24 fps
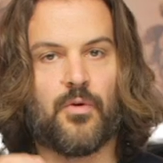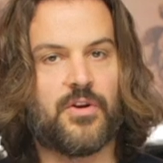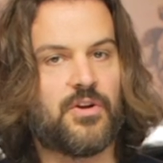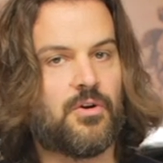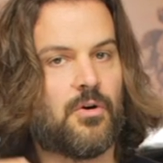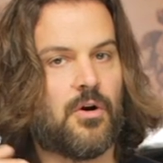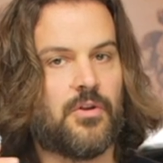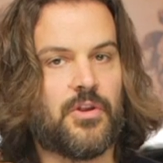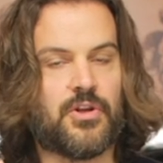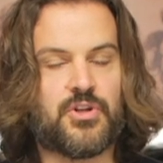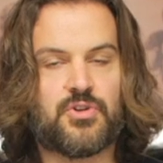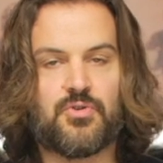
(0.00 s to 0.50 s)
when
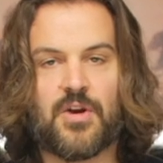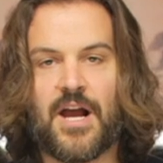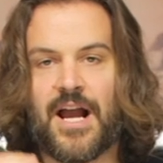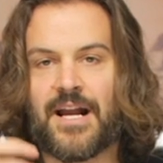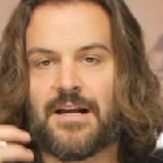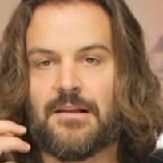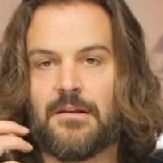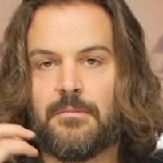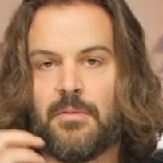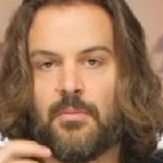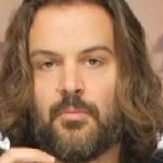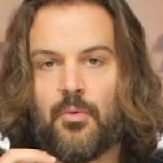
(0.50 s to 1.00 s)
you're on the
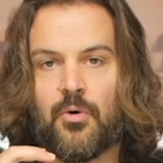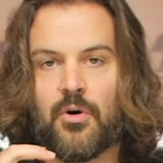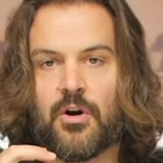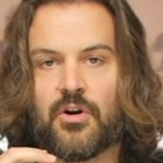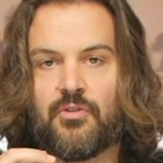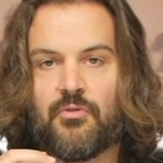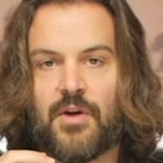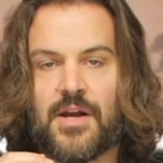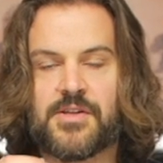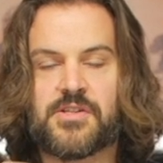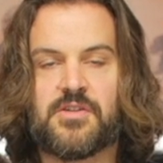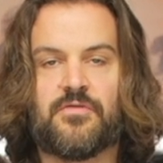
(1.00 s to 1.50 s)
track a little bit more
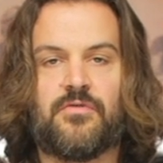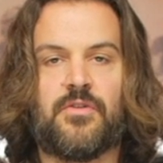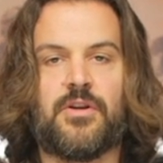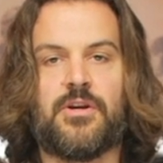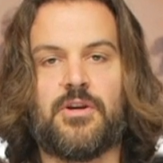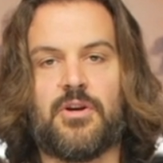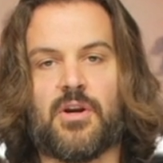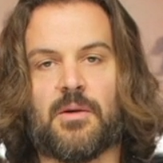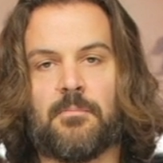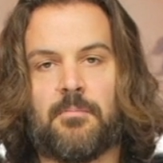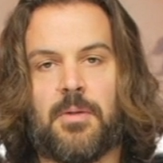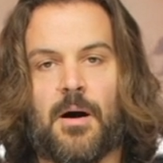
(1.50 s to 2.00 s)

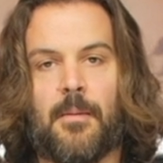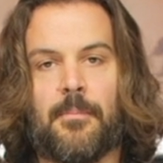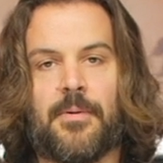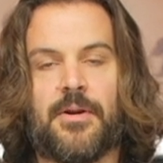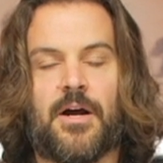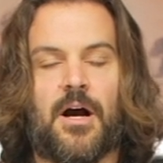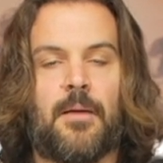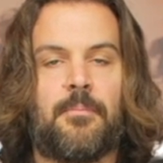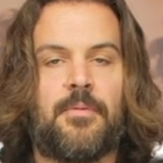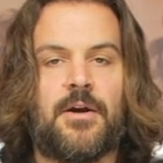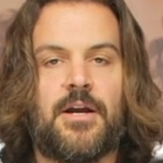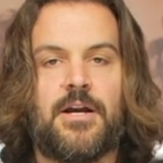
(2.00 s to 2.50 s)
aggressively, you can pump
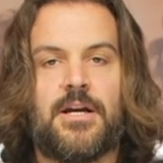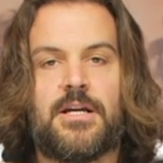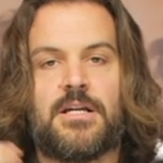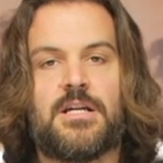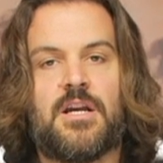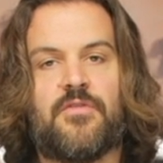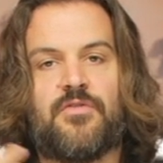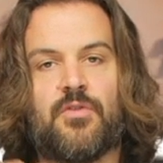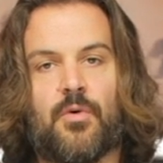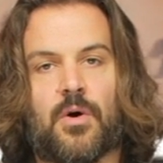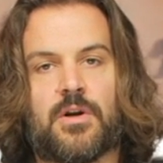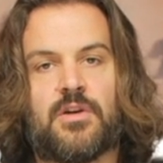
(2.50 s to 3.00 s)
it up.
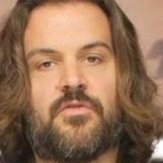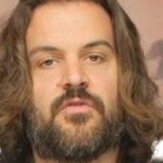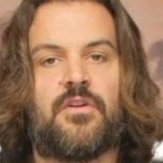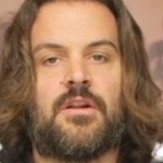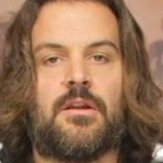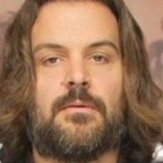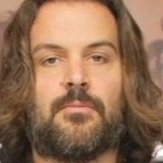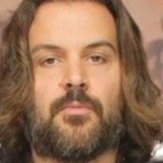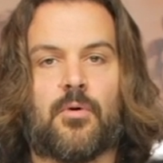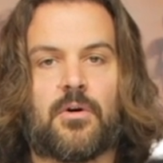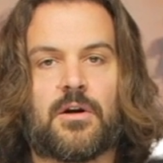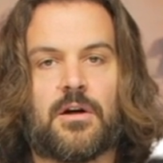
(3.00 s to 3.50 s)
If you want it to fit
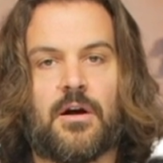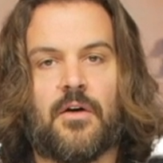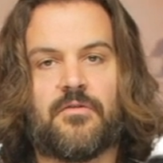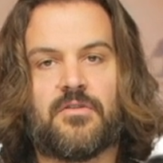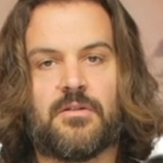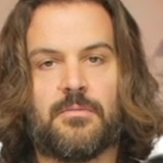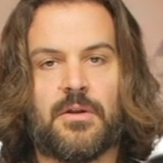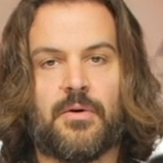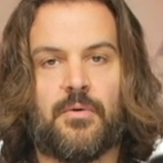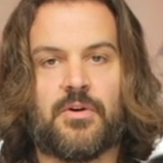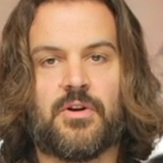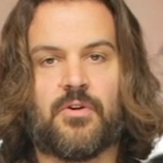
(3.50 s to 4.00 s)
a little more
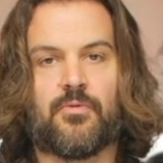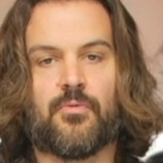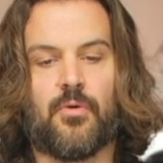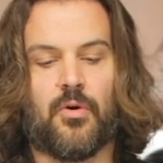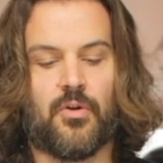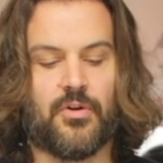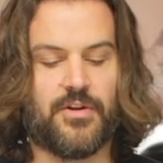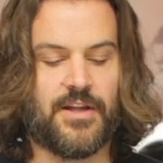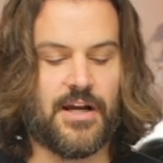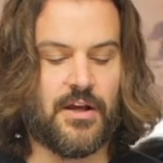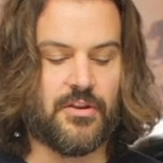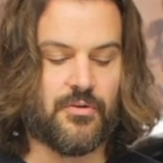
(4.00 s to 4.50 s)
comfortably when you're
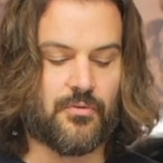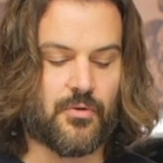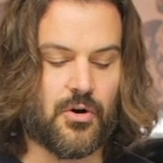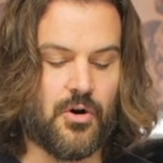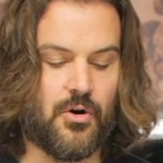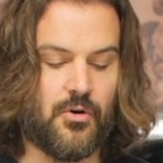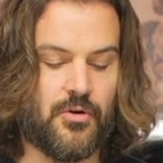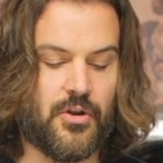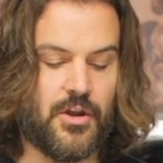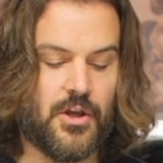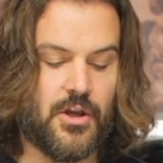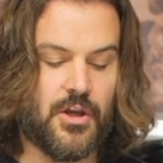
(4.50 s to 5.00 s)
rolling down the
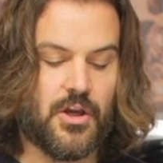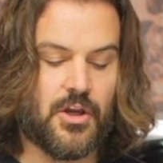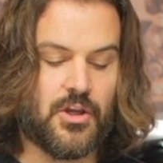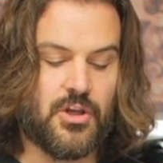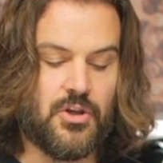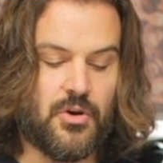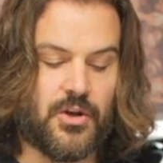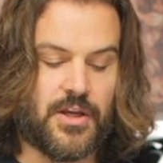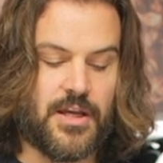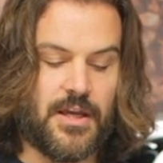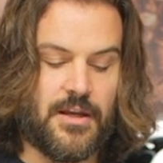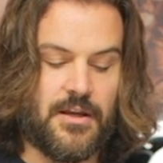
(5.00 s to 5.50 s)
road,
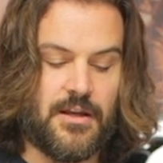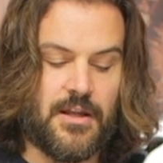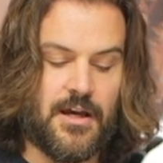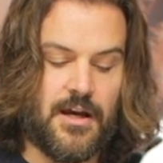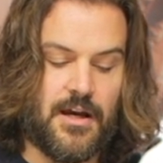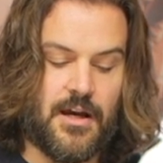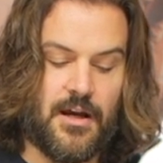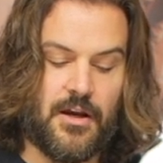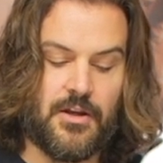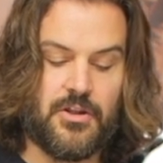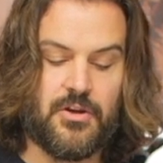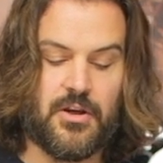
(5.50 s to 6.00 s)
you can,
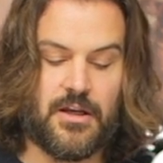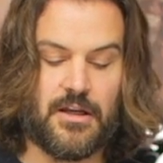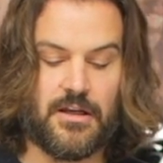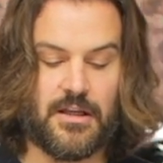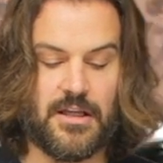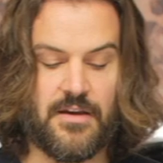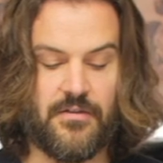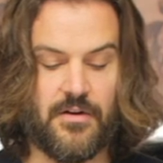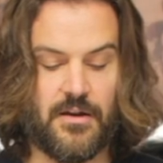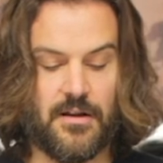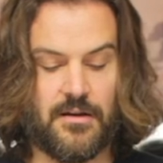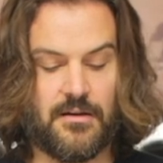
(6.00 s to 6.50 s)
uh, you can
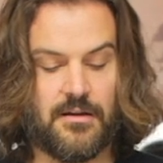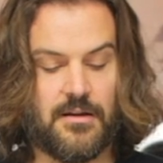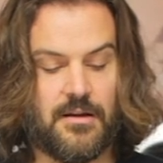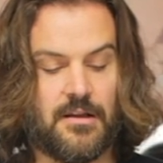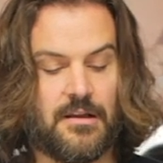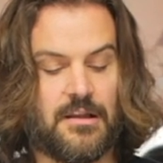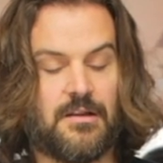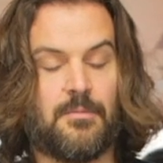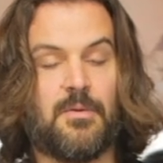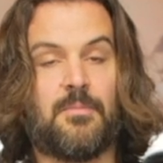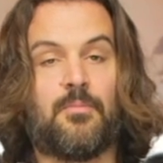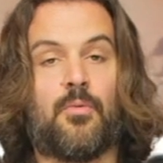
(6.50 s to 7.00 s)
leave it
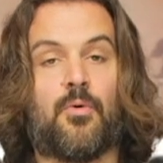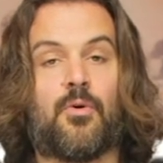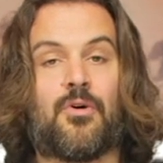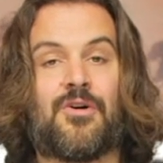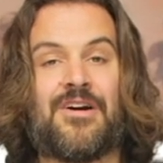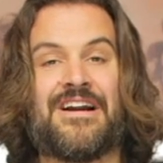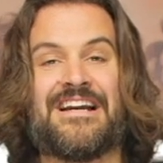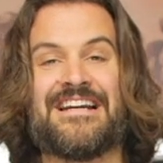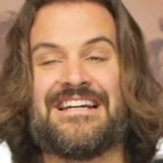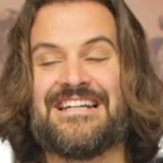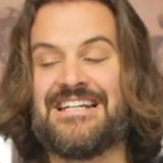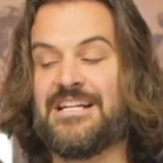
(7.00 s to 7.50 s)
a little bit
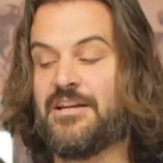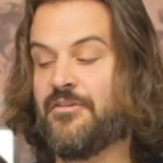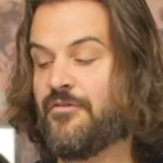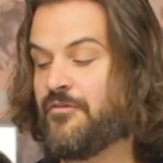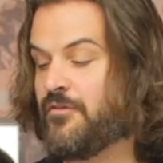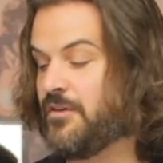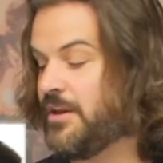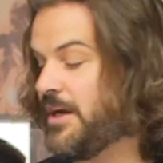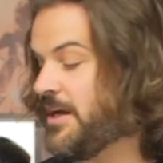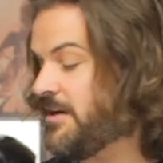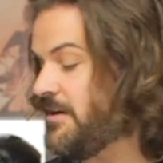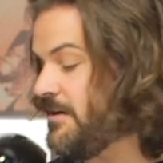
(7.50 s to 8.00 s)
more
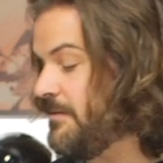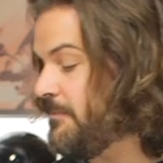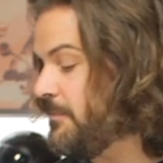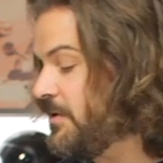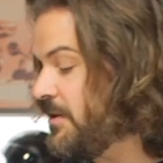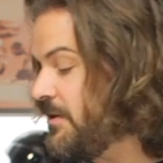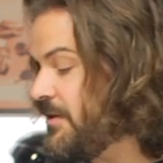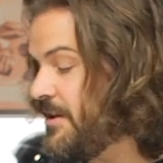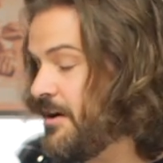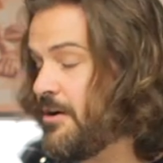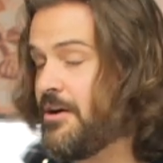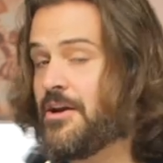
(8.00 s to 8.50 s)
deflated.
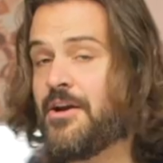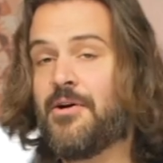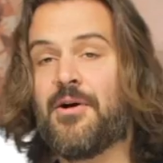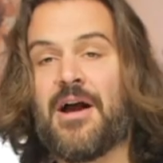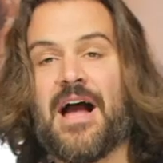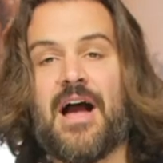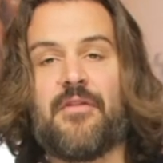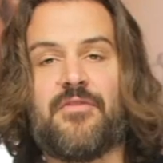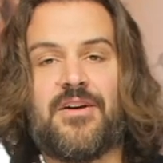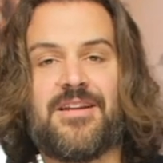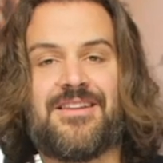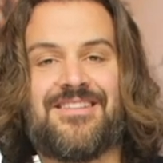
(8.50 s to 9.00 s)
But there you
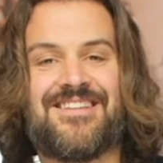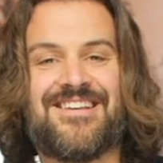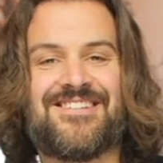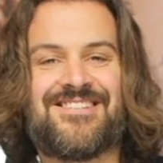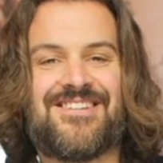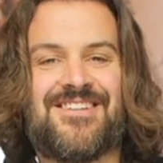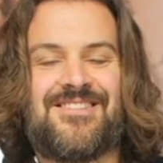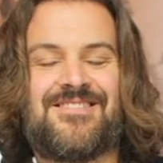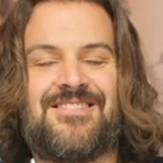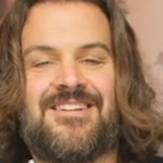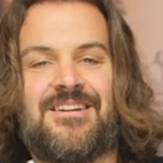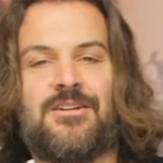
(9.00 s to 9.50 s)
have it.
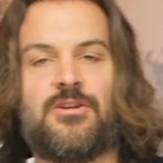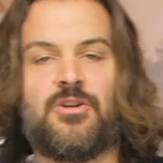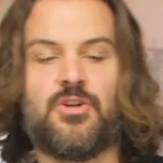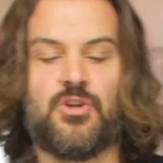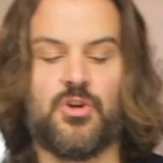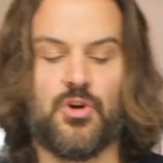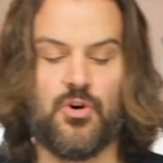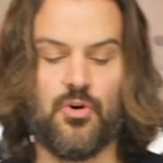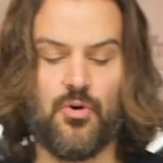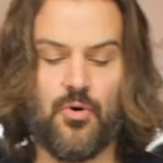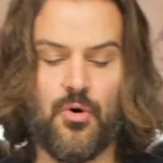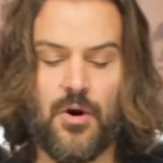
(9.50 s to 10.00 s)
This is the
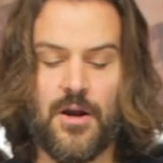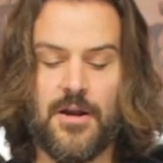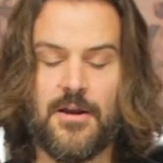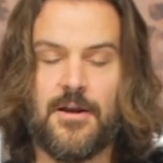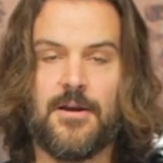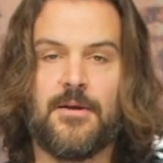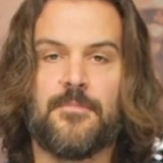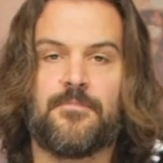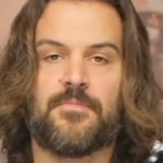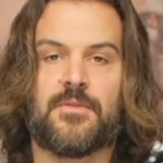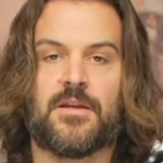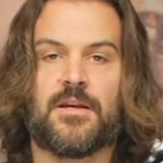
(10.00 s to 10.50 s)
new
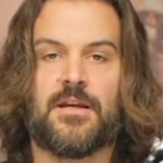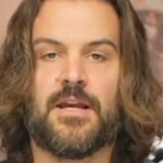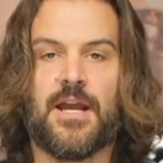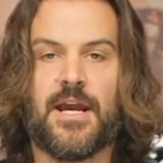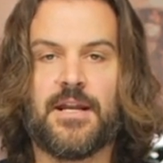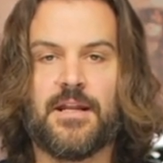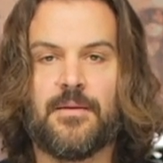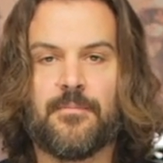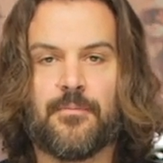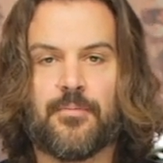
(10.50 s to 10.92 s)
and